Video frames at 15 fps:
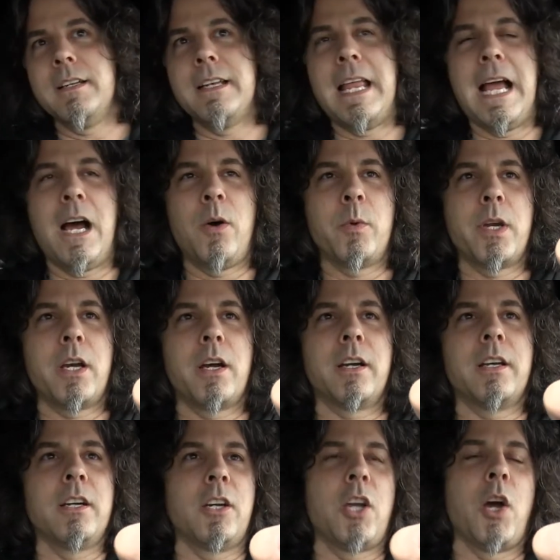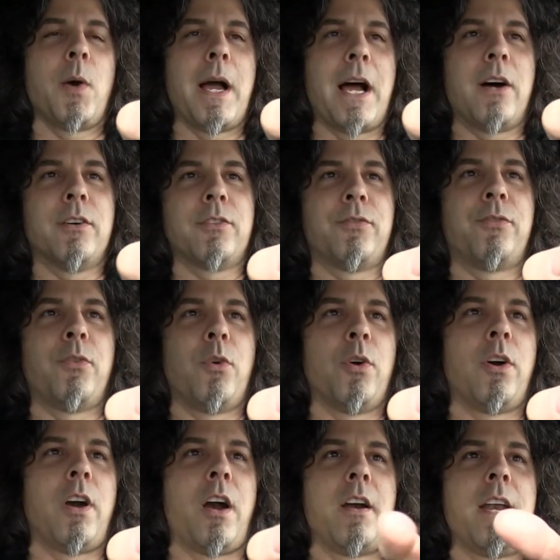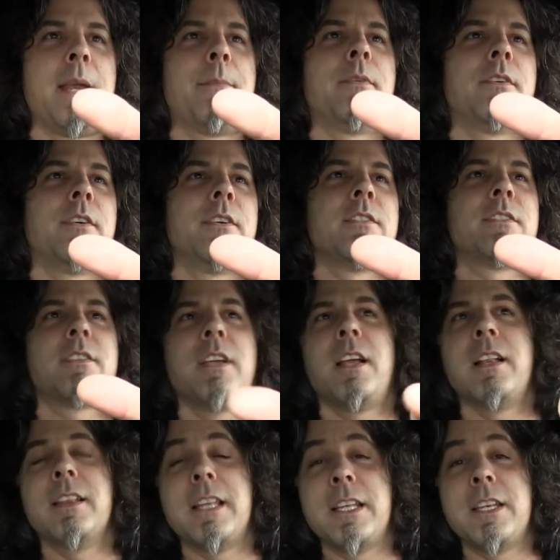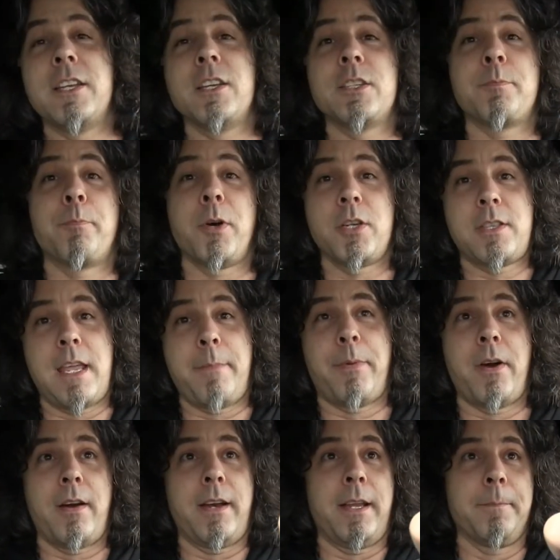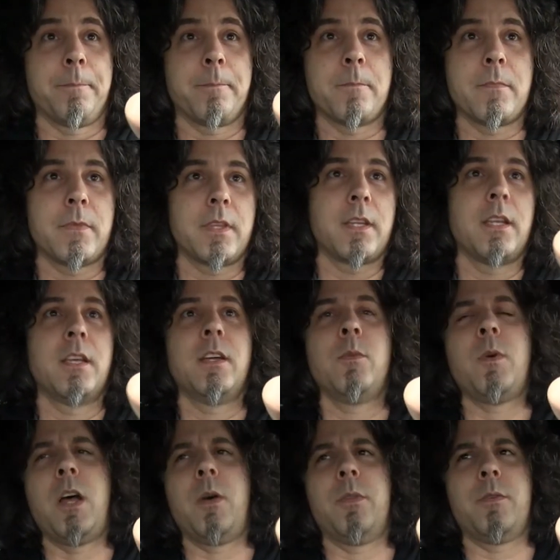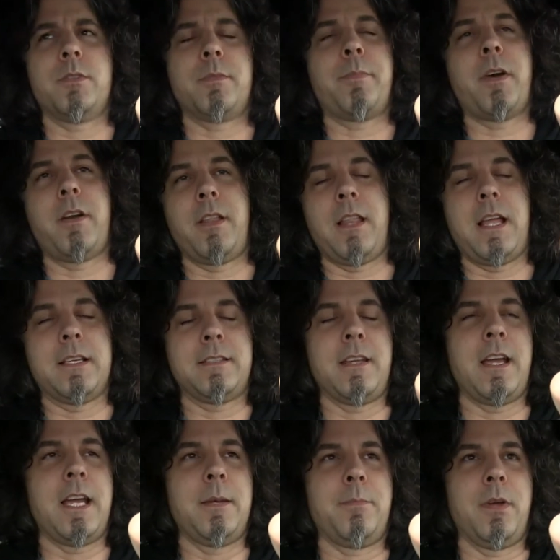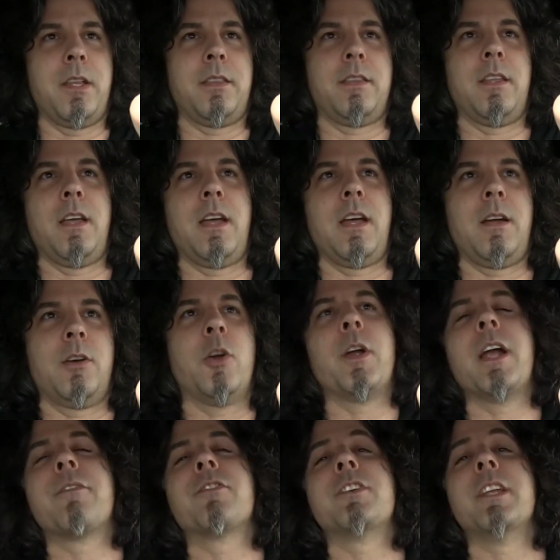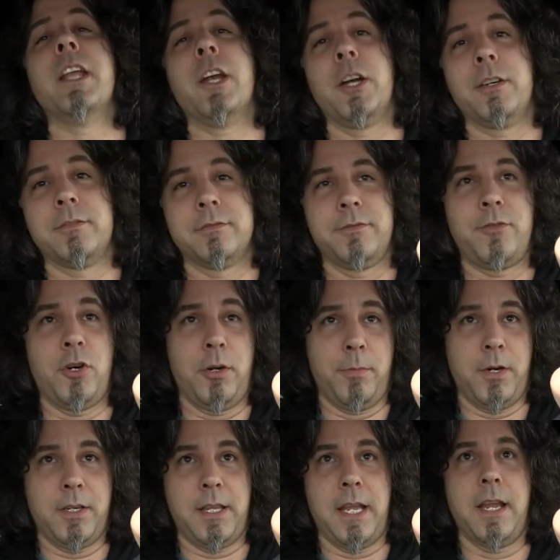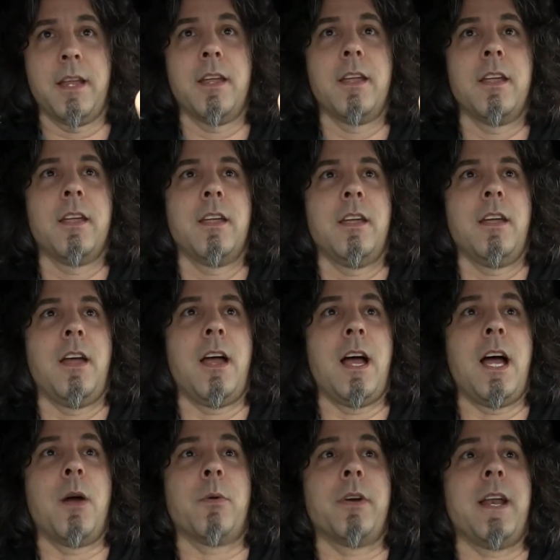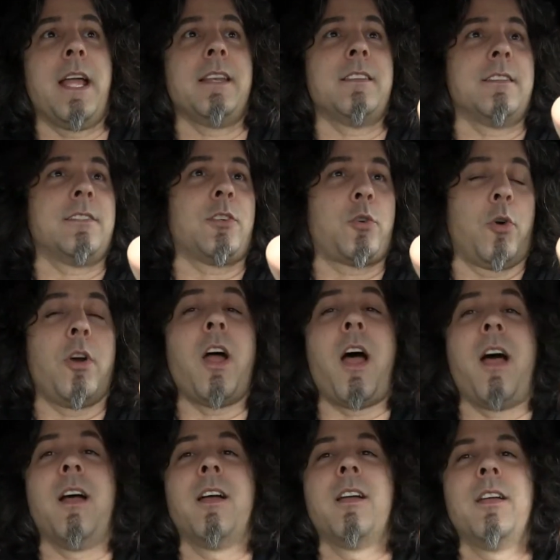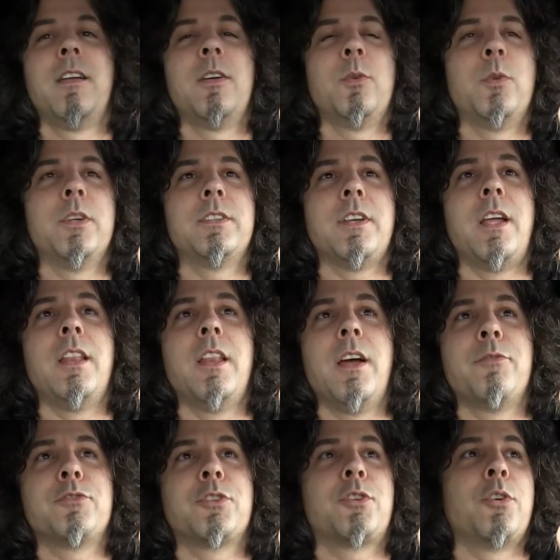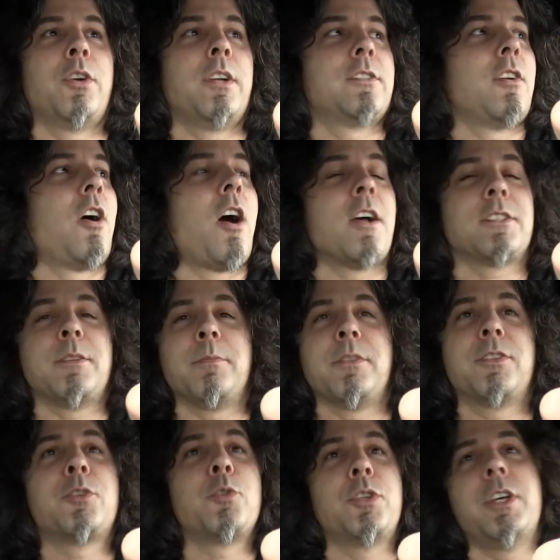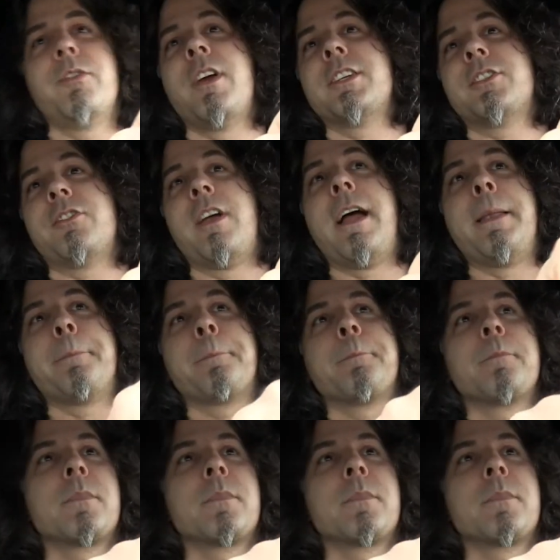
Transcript: now we are gonna go out for our neighbor's Linda's birthday party well there was a party last night but uh, going out for dinner for her birthday uh, we're gonna head to Sakura which I love Sakura it's awesome sushi restaurant